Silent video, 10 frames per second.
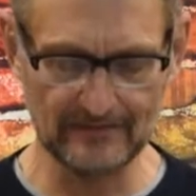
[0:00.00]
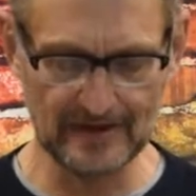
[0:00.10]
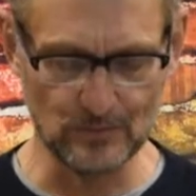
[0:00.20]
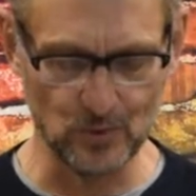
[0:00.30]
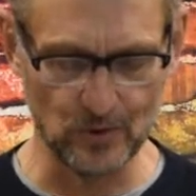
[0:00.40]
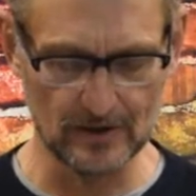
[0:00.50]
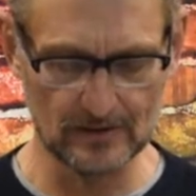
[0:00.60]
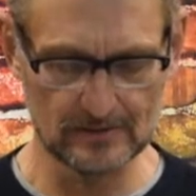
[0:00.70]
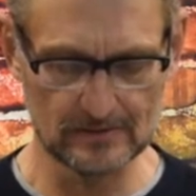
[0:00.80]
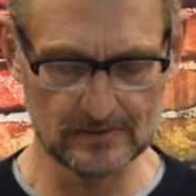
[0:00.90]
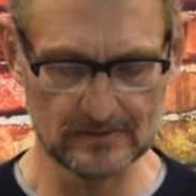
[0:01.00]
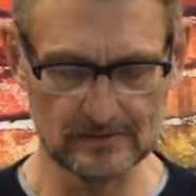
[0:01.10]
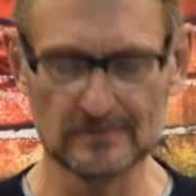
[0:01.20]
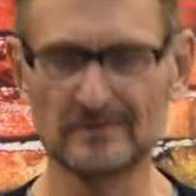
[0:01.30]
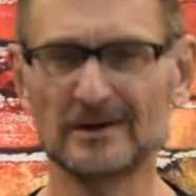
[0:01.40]
anymore,
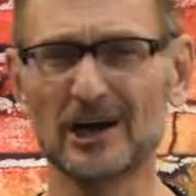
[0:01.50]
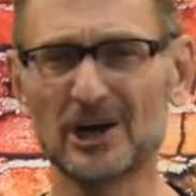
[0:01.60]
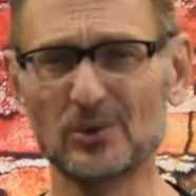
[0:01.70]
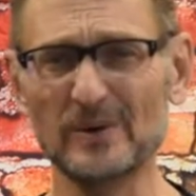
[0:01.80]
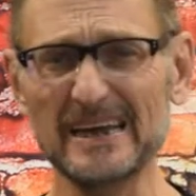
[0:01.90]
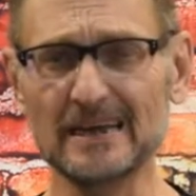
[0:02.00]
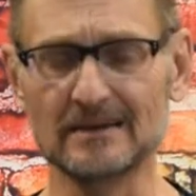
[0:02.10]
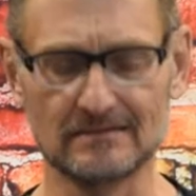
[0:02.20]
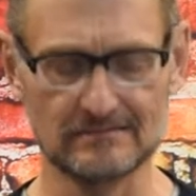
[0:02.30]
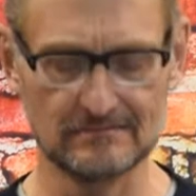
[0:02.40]
a queen.